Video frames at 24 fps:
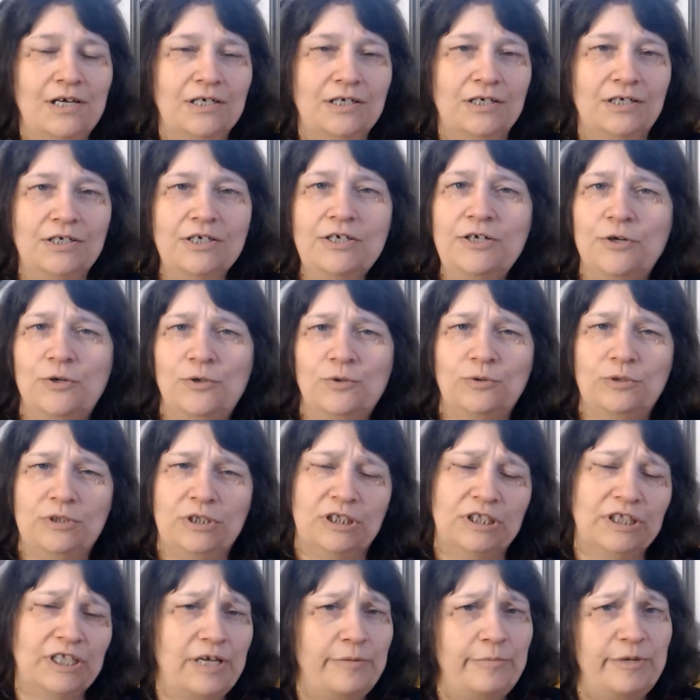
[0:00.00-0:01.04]
good old
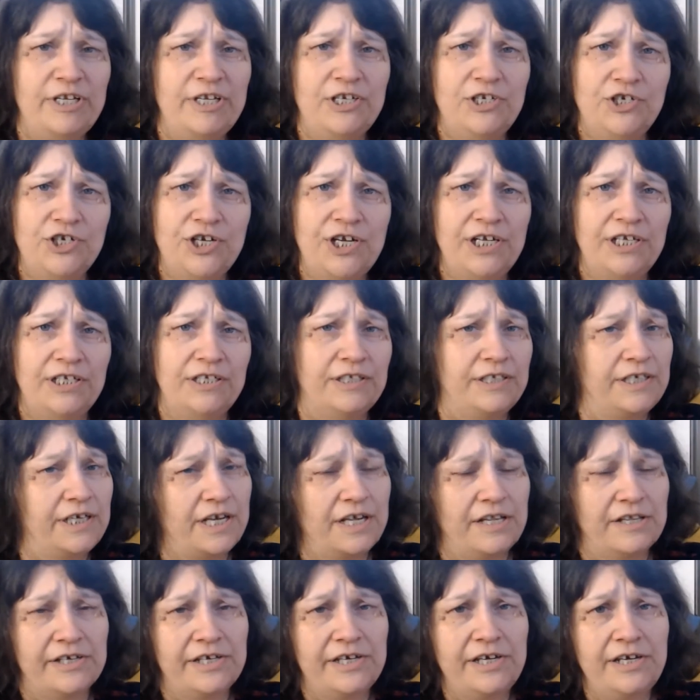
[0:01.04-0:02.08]
Calamity Jane
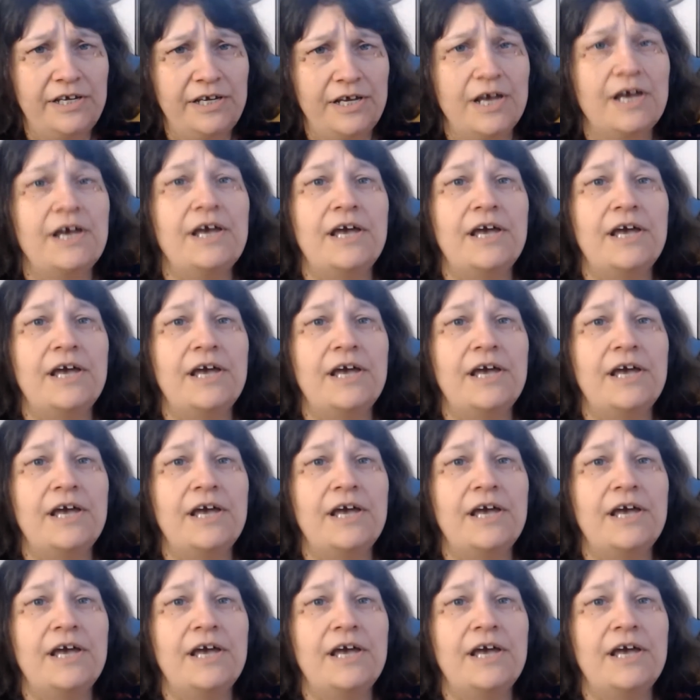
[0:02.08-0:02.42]
Kelly,